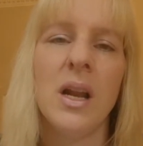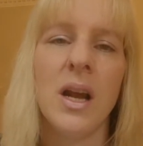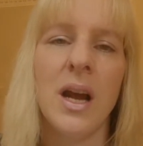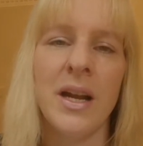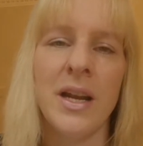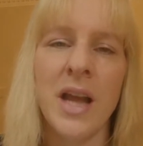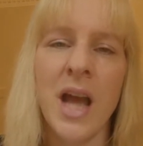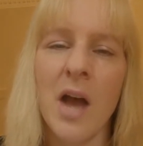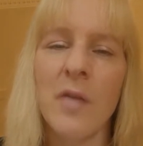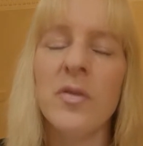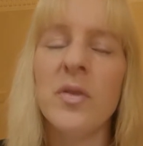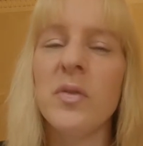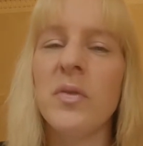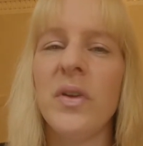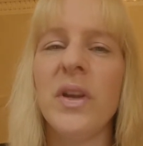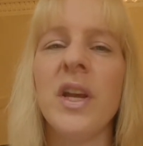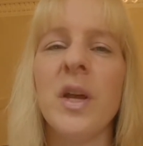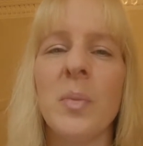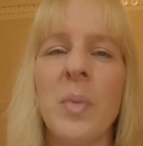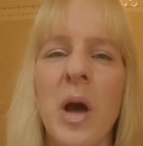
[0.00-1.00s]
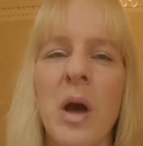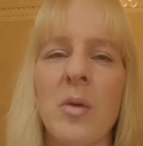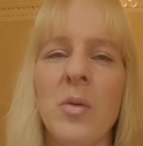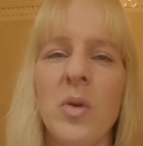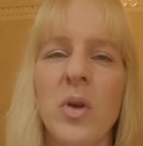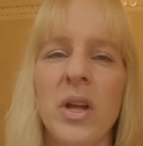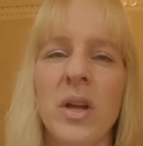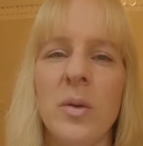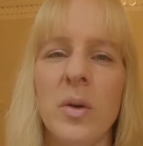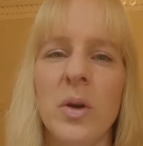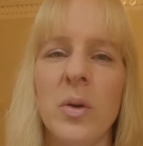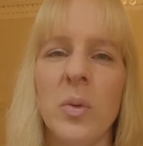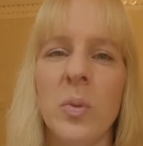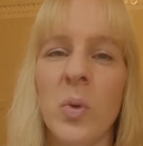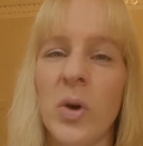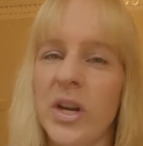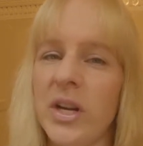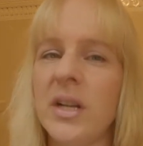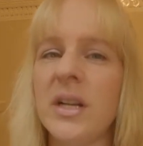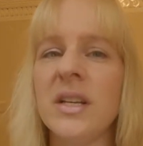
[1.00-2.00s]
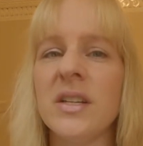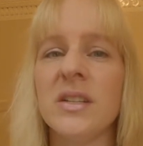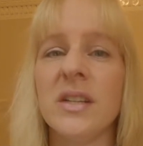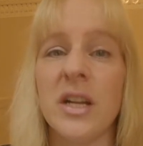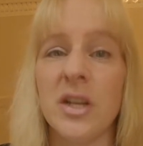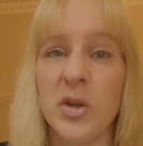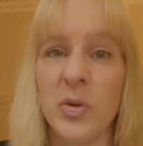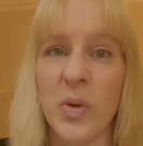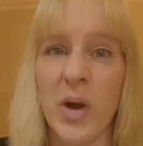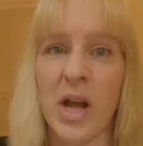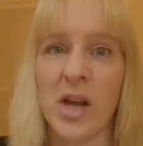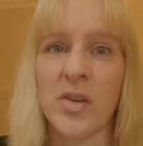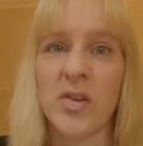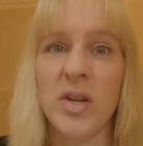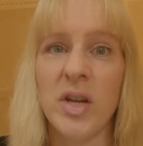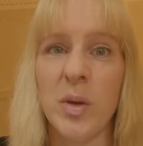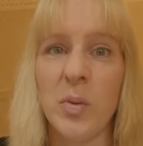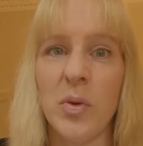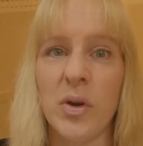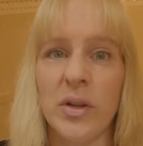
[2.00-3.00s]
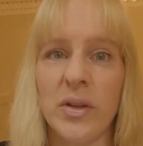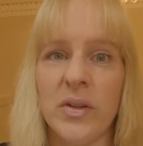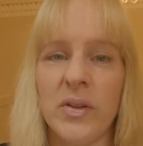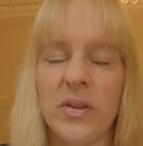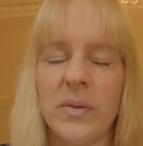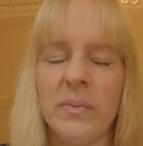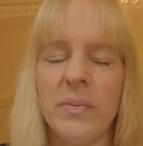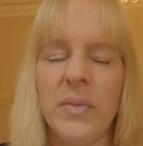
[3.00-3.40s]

And you have to think about what it is that you actually want.